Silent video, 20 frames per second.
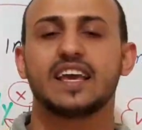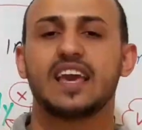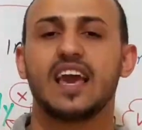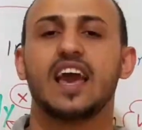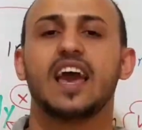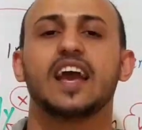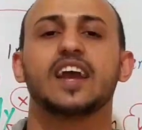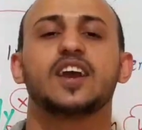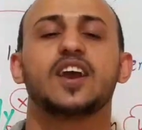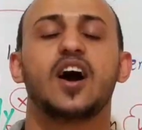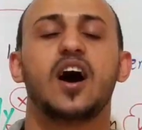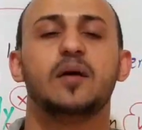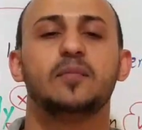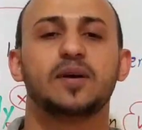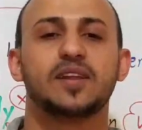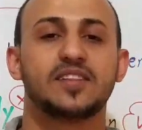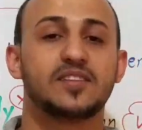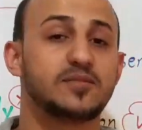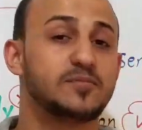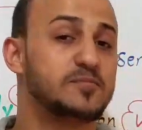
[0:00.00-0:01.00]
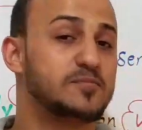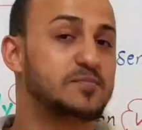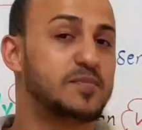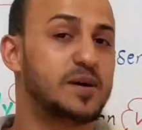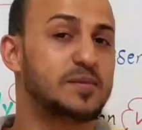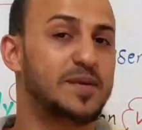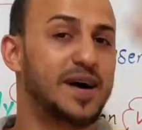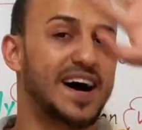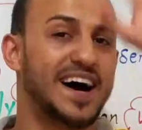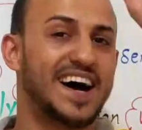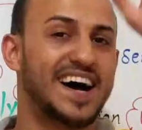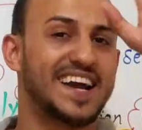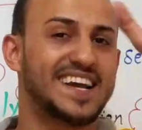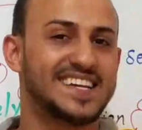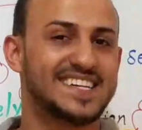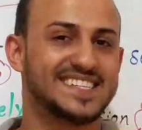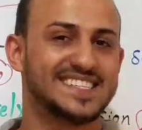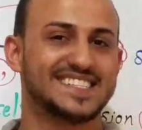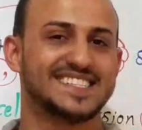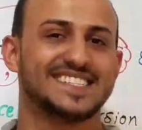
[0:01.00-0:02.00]
and comment.
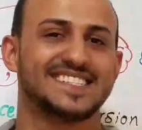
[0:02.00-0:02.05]
Bye-bye.